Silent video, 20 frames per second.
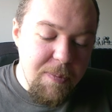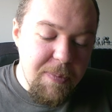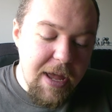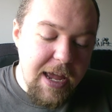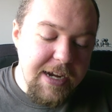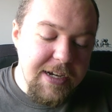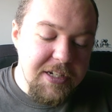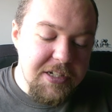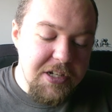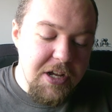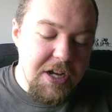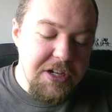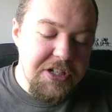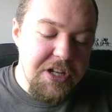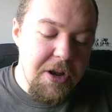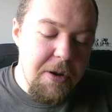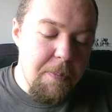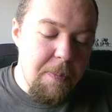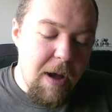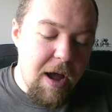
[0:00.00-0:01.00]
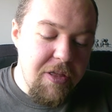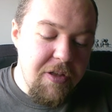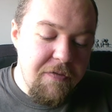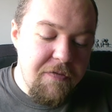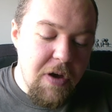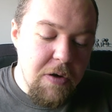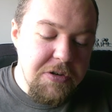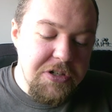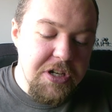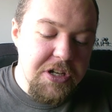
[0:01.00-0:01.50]
exerted by the
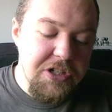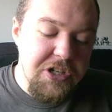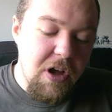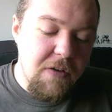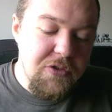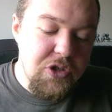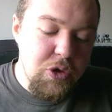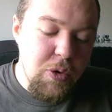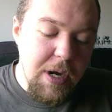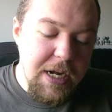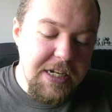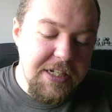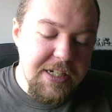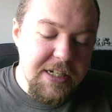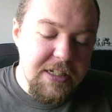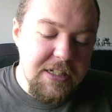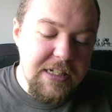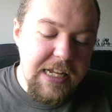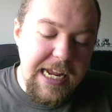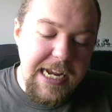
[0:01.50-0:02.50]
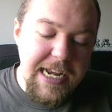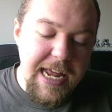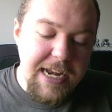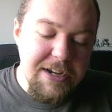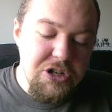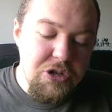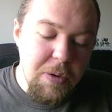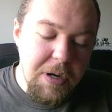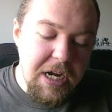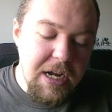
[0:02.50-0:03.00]
voters of 2016
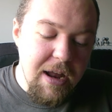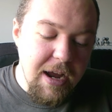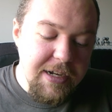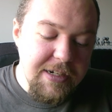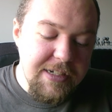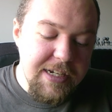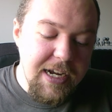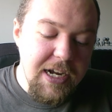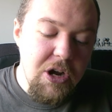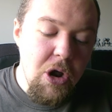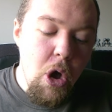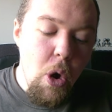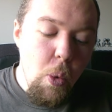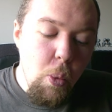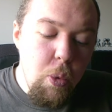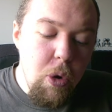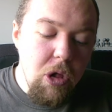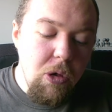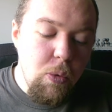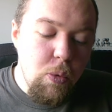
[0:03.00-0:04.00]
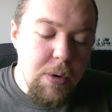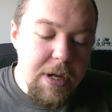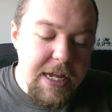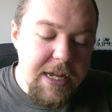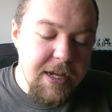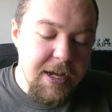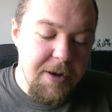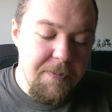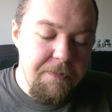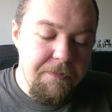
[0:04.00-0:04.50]
and 2019 will
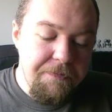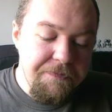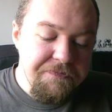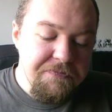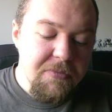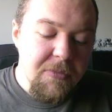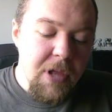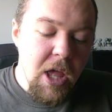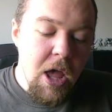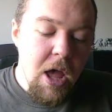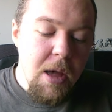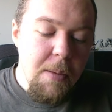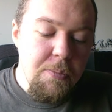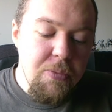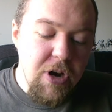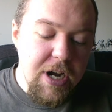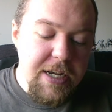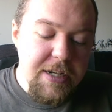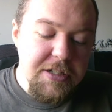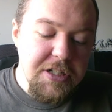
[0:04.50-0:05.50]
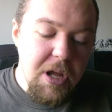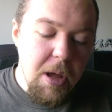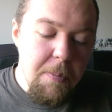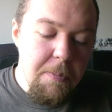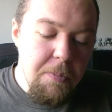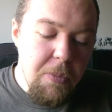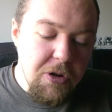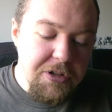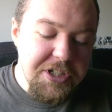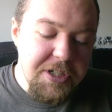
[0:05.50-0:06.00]
weaken. Britain's
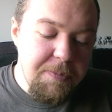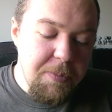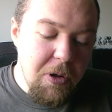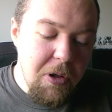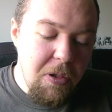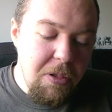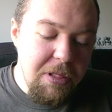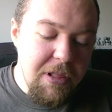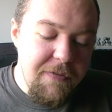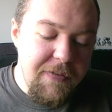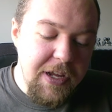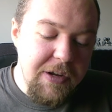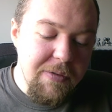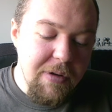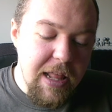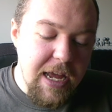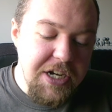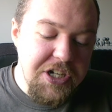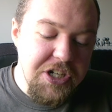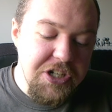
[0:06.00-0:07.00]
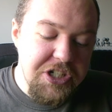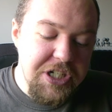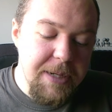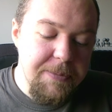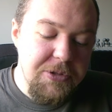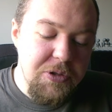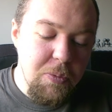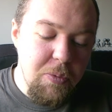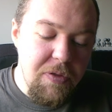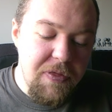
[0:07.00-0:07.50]
multiple living
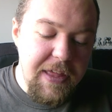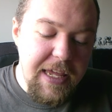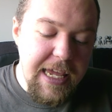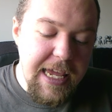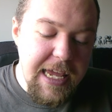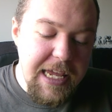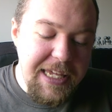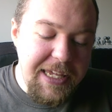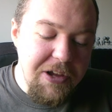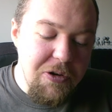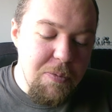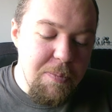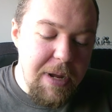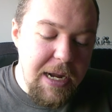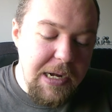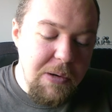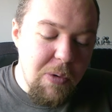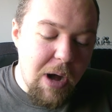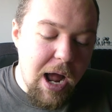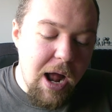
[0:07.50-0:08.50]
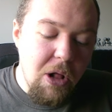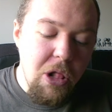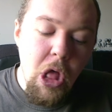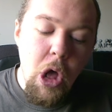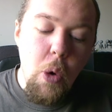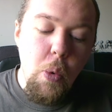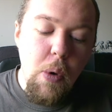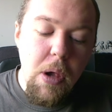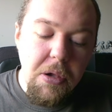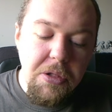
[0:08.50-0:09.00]
relationships with the EU, meanwhile,
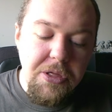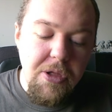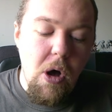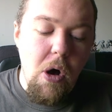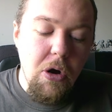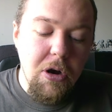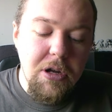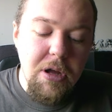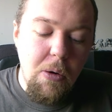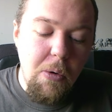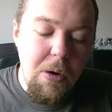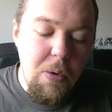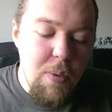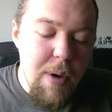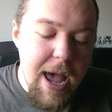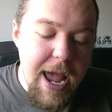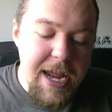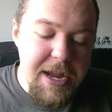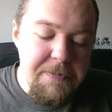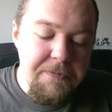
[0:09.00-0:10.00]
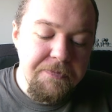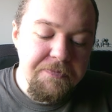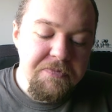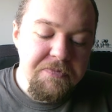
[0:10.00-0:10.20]
will not go away.